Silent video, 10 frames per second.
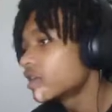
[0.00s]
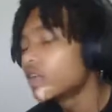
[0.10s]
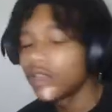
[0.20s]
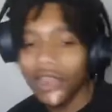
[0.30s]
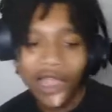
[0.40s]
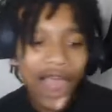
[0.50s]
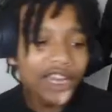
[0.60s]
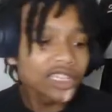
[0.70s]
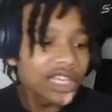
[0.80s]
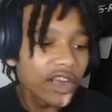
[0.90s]
like
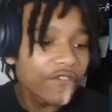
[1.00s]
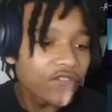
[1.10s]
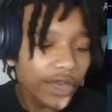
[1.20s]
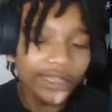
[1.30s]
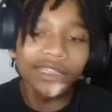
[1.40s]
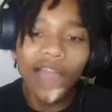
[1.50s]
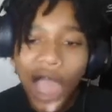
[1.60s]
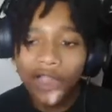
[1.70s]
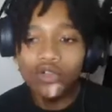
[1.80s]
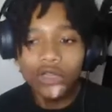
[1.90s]
I just need a fucking
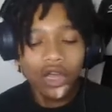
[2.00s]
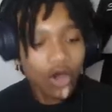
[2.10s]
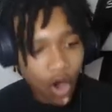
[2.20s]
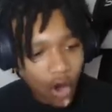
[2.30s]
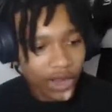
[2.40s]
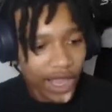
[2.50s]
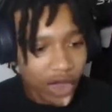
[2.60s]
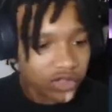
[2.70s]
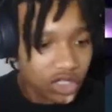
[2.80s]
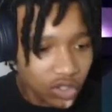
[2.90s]
lock who can hold
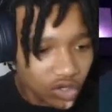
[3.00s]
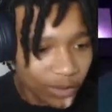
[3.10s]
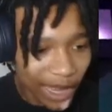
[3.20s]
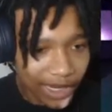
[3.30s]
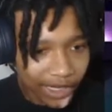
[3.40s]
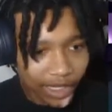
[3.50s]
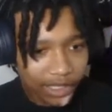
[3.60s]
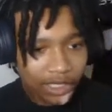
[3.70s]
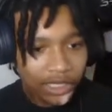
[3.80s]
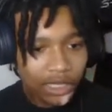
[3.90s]
L2, my nigga.